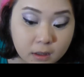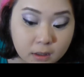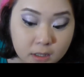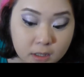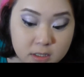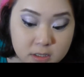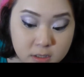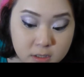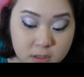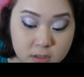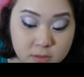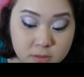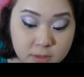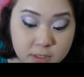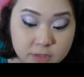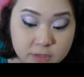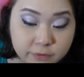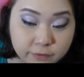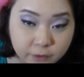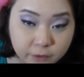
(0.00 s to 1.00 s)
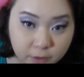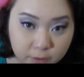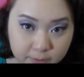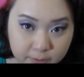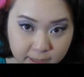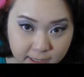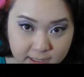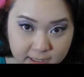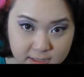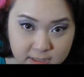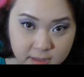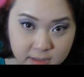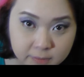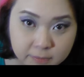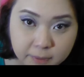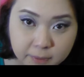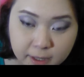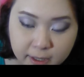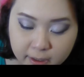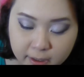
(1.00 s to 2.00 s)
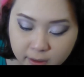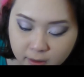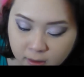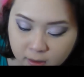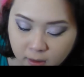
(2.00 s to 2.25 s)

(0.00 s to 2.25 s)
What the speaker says: It's not so much a volumizing, but